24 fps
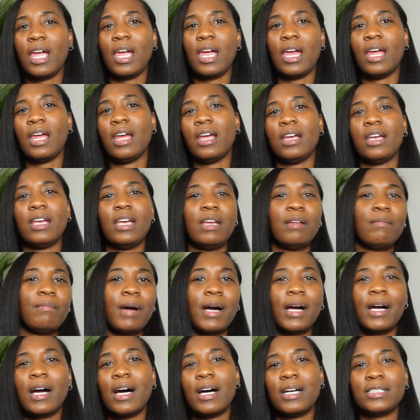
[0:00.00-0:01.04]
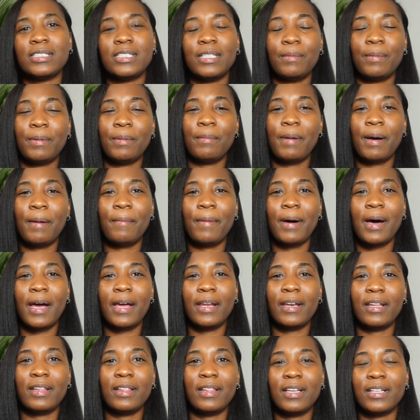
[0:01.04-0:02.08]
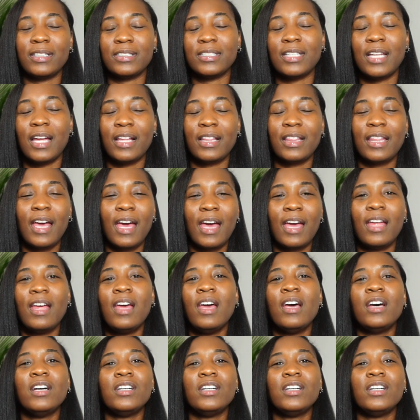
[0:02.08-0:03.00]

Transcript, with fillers: and get my concept in my mind and things like that